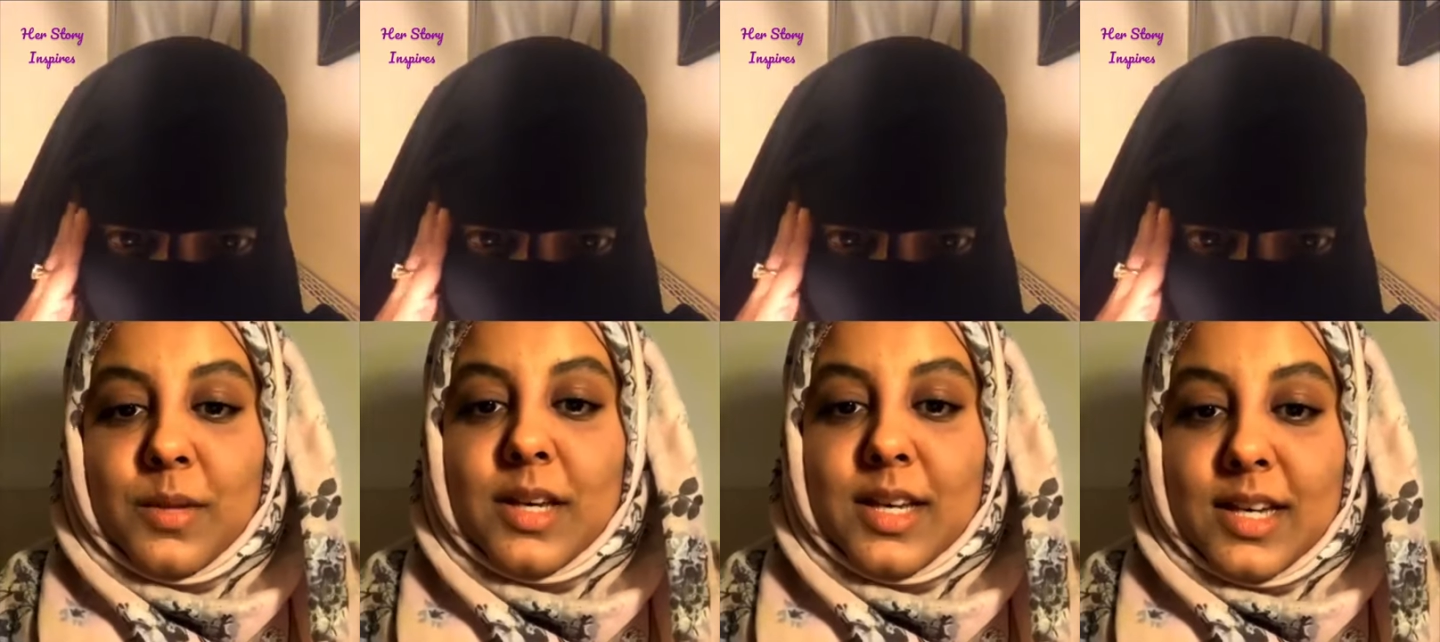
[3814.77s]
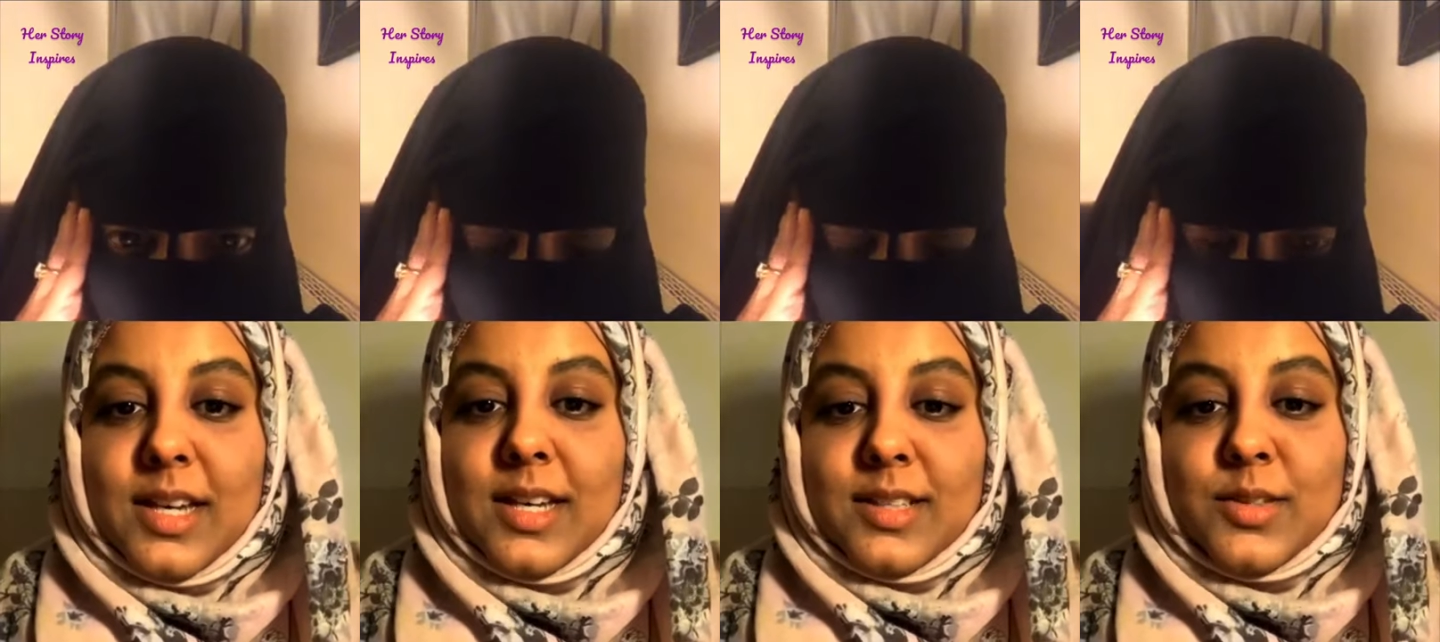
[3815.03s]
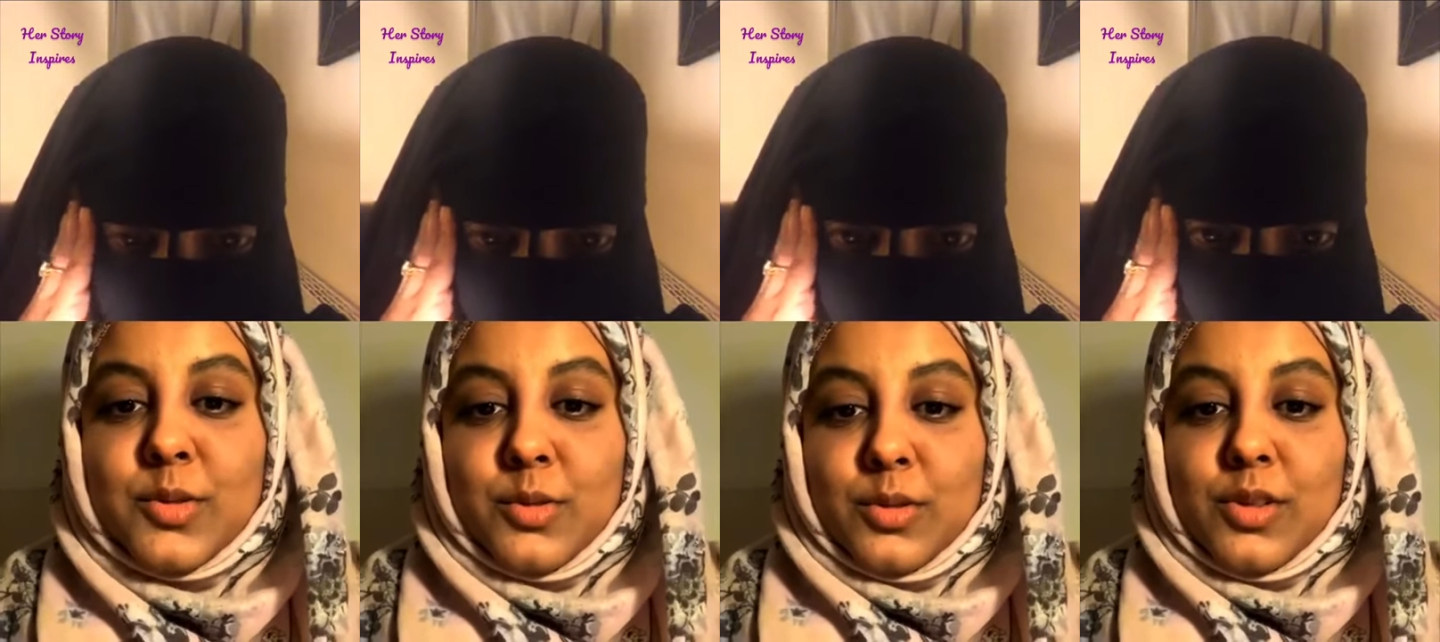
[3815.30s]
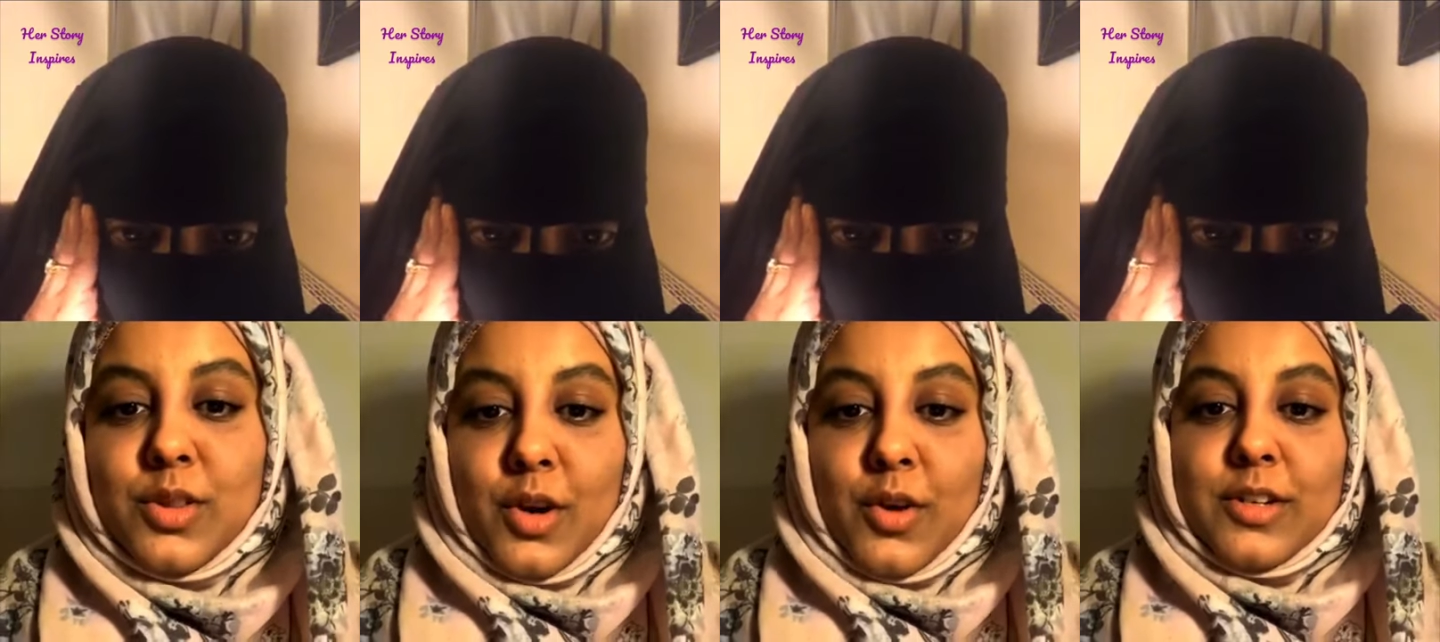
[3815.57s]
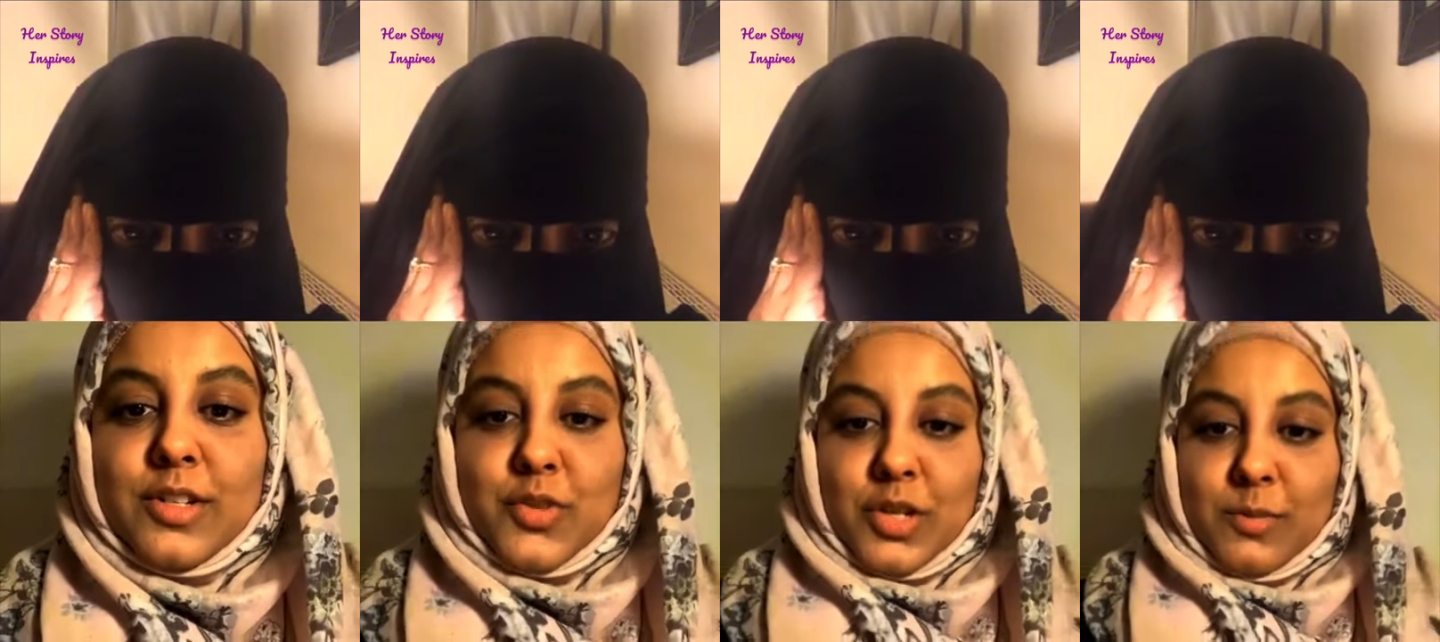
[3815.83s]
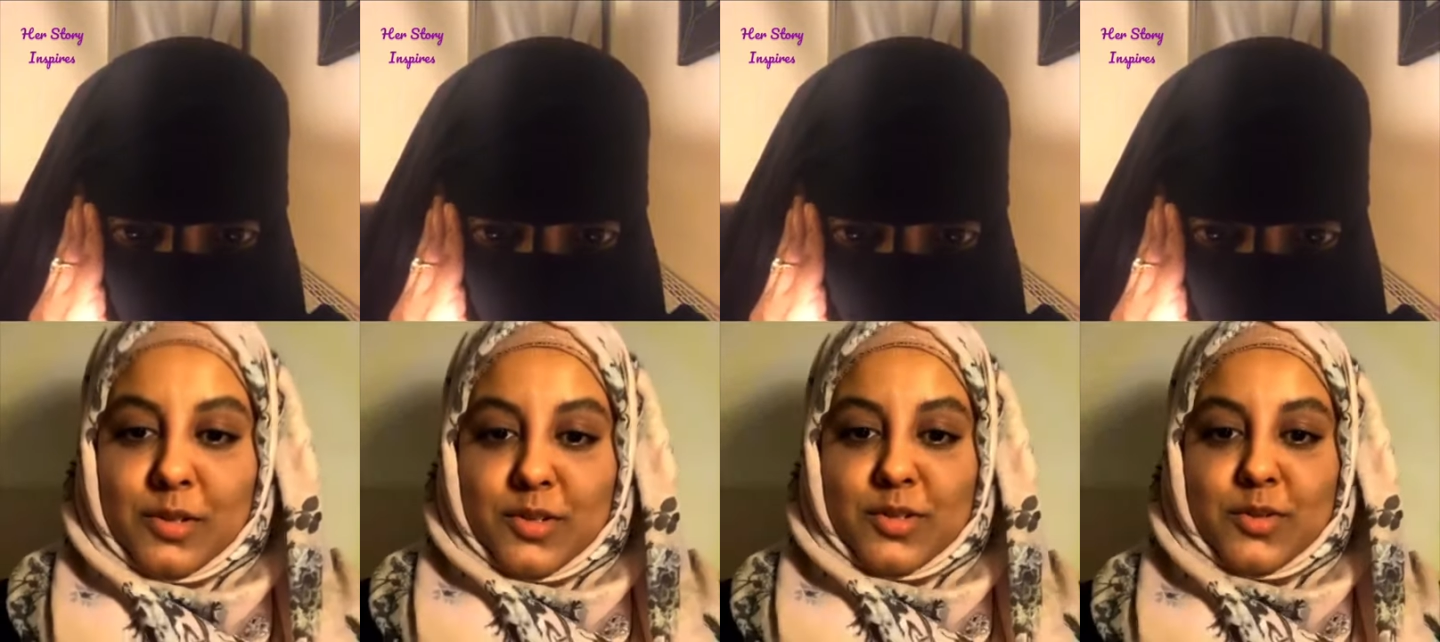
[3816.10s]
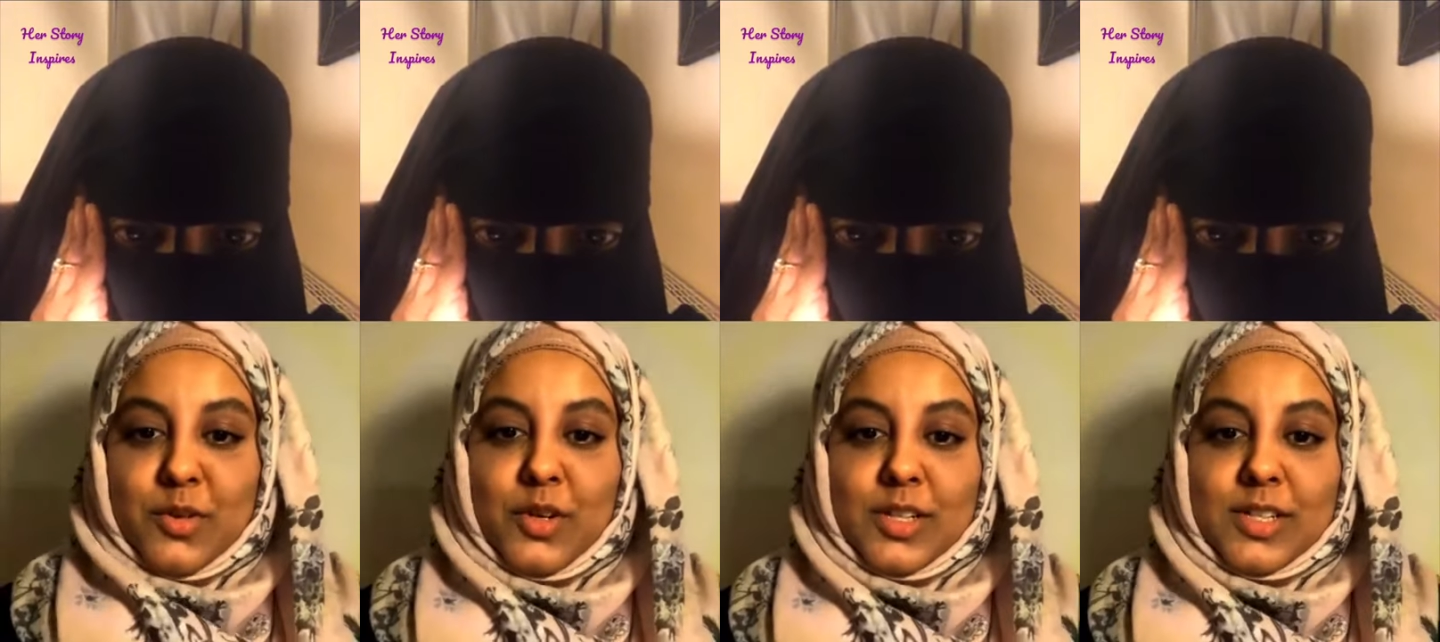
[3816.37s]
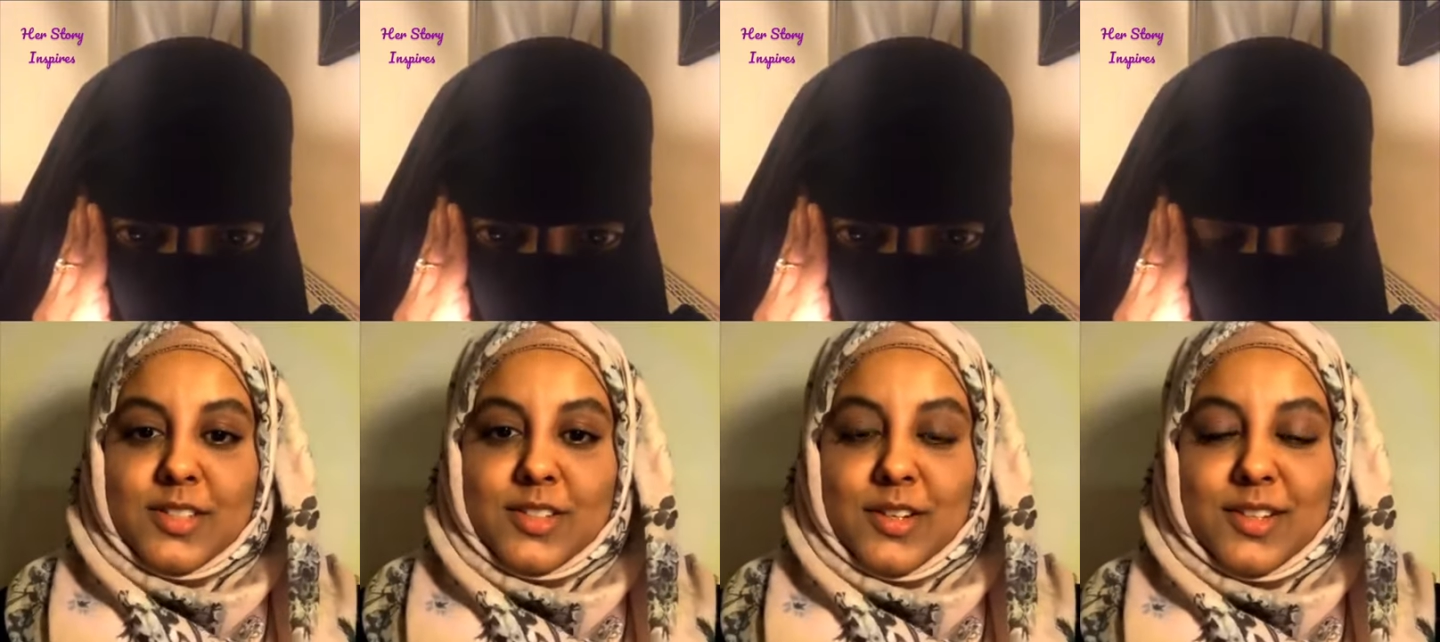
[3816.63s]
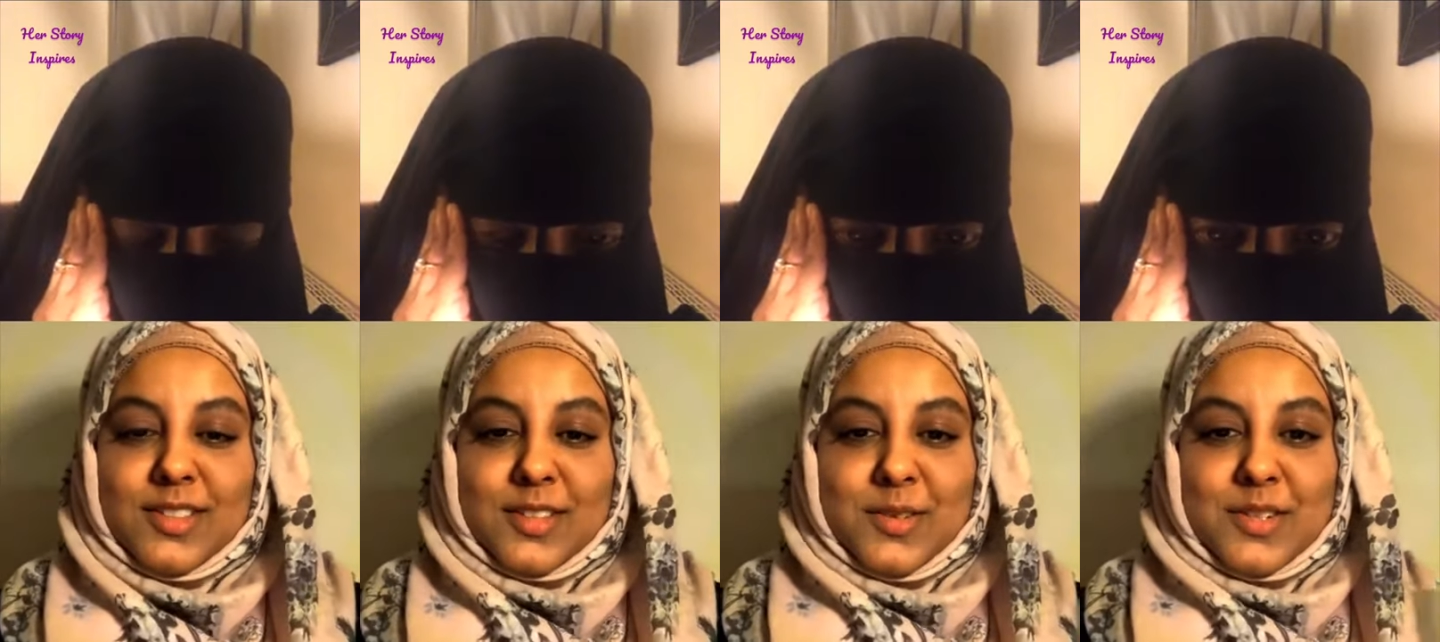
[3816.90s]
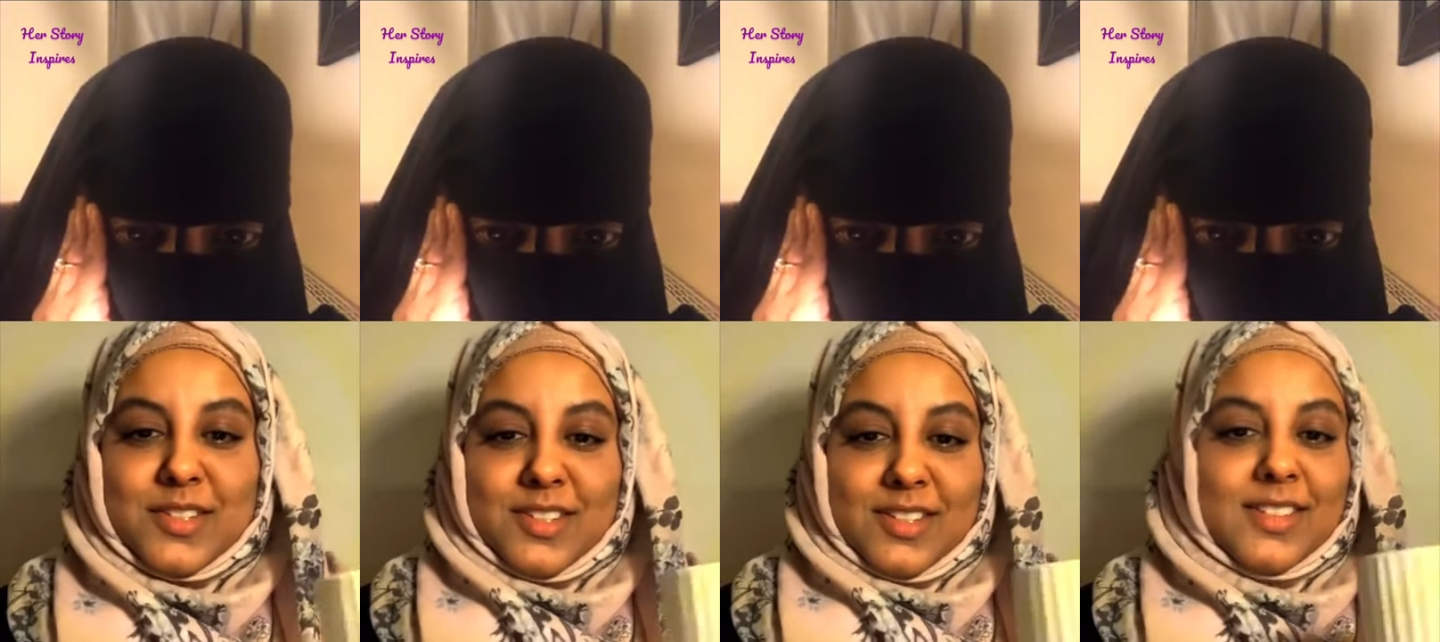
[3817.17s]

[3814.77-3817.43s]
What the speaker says: It is called the orange cream. I just saw Holly, she asked the question.